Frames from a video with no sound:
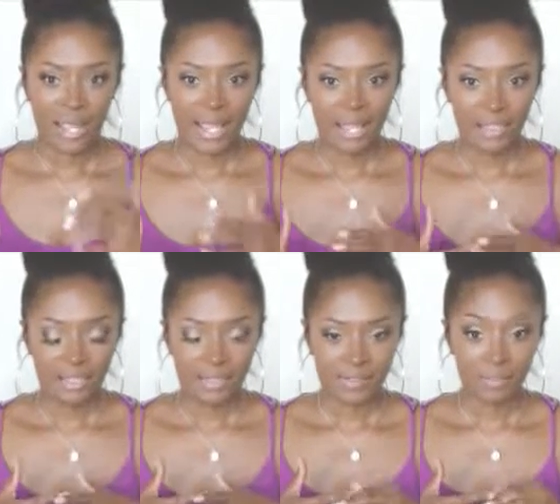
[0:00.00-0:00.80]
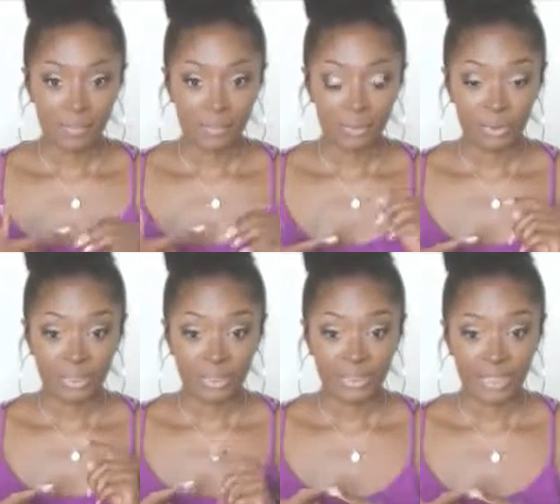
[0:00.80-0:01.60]
add in some
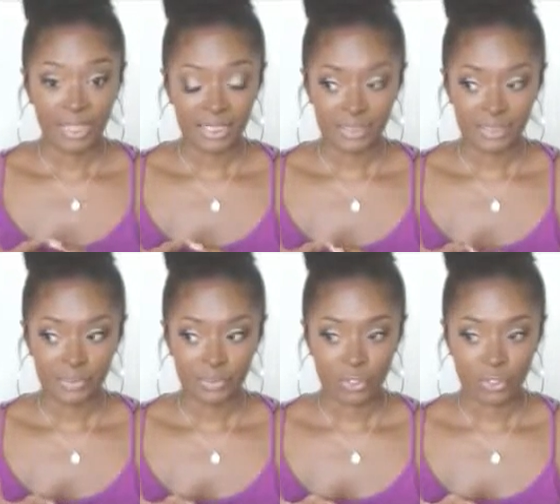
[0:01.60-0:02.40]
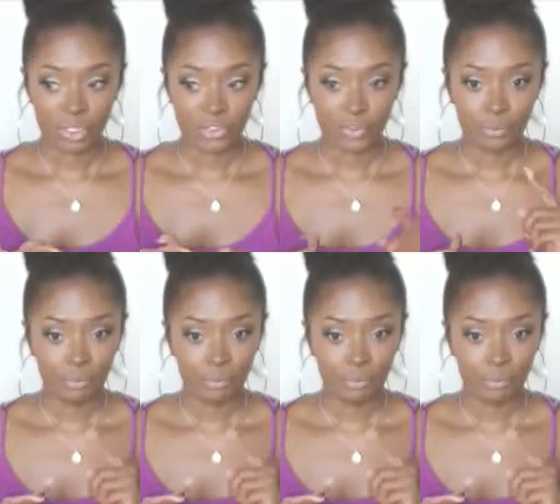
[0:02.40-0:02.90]
important dates as far as